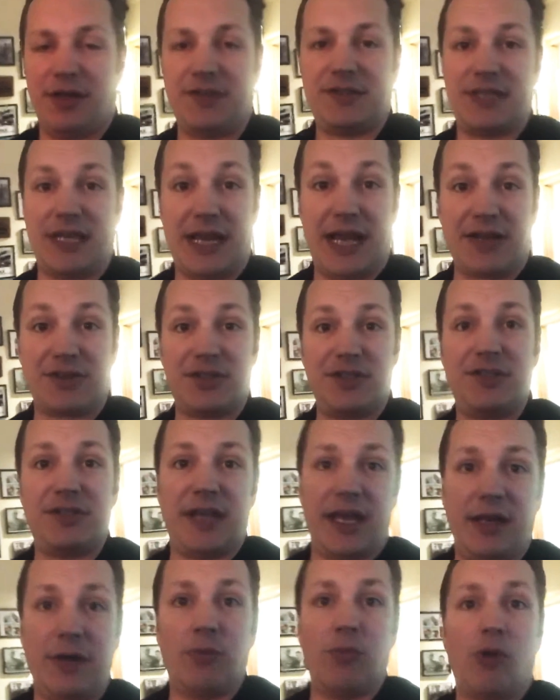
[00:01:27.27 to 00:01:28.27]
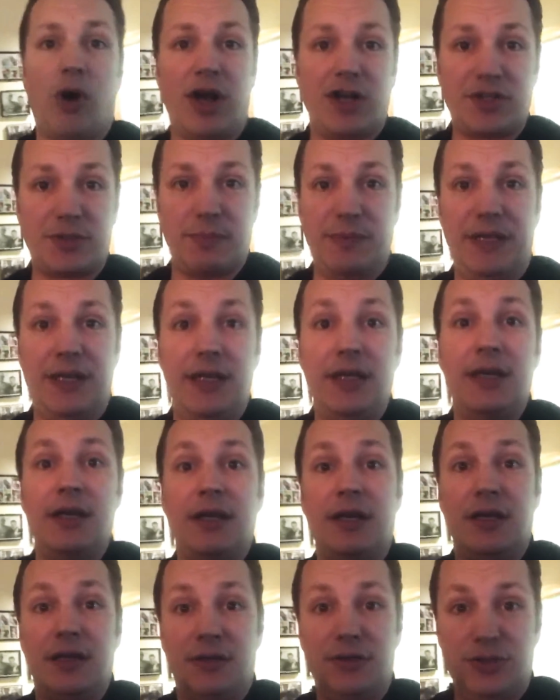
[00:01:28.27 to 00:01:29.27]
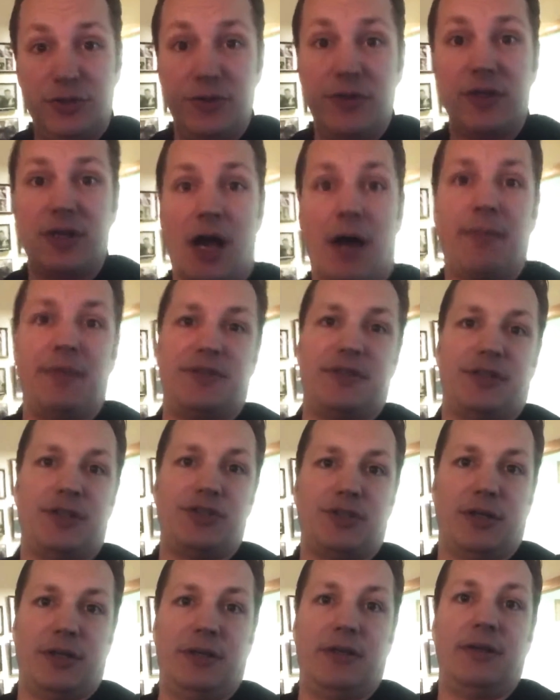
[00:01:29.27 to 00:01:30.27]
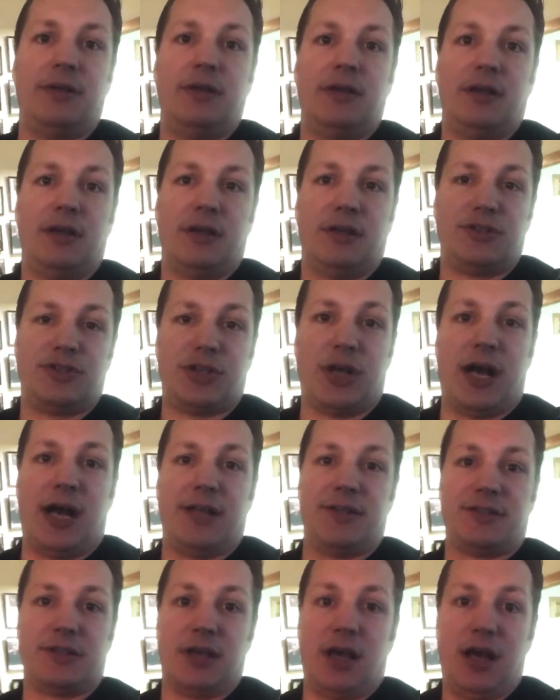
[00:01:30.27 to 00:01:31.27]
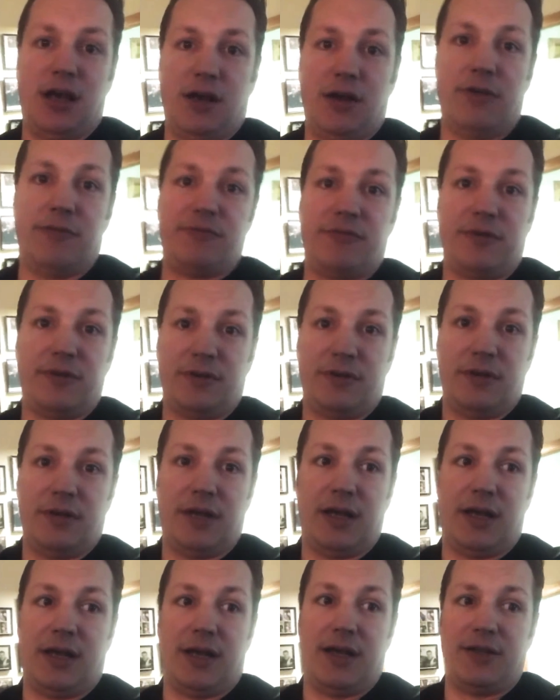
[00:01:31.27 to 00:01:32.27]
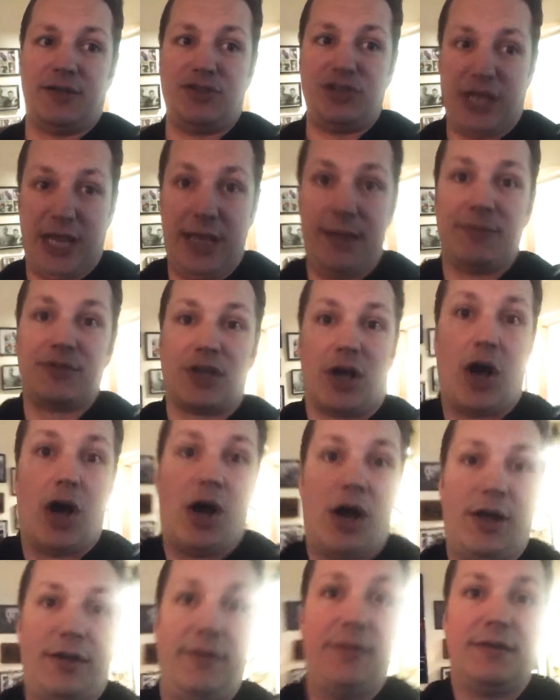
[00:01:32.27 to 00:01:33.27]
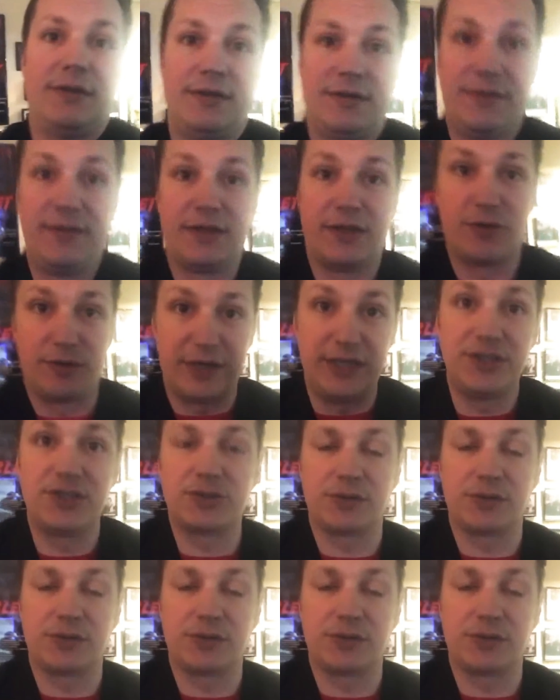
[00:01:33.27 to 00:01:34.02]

on set actually stayed and watched me do the composition shots of uh, James on the green